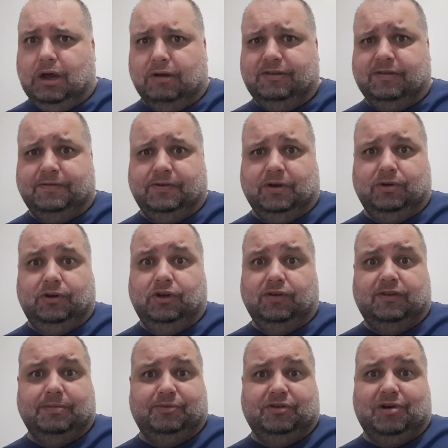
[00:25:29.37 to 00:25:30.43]
loads of
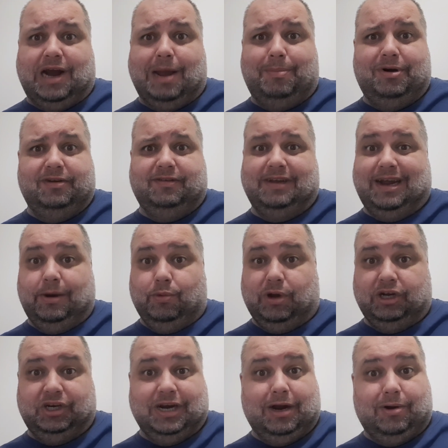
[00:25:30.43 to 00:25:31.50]
new subscribers and
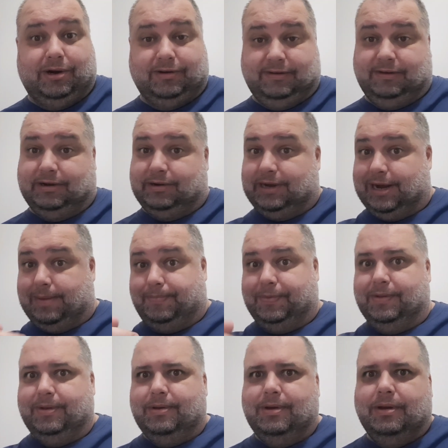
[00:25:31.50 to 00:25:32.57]
watch hours. So yeah,
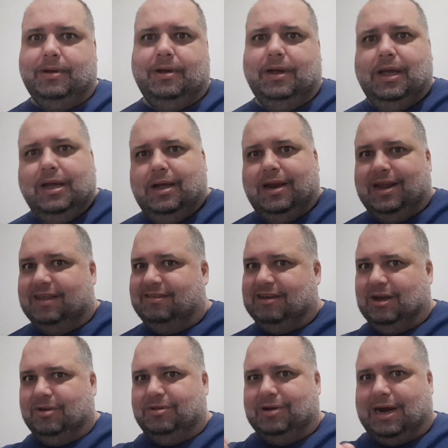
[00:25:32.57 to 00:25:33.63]

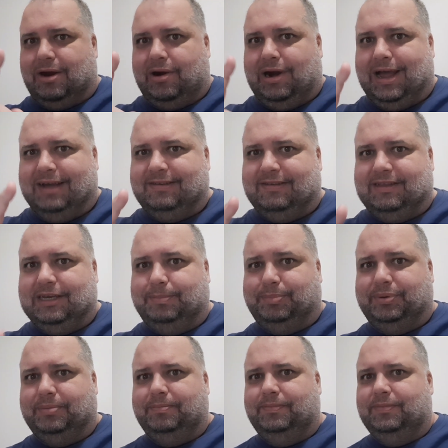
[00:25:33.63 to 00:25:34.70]
let's go to our last
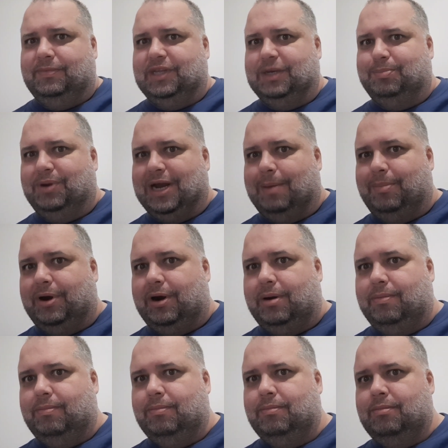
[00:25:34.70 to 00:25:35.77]
tip
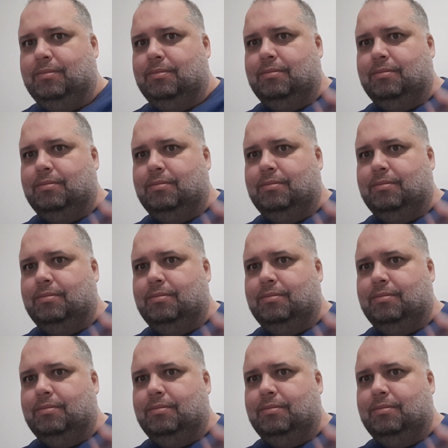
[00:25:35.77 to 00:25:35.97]
number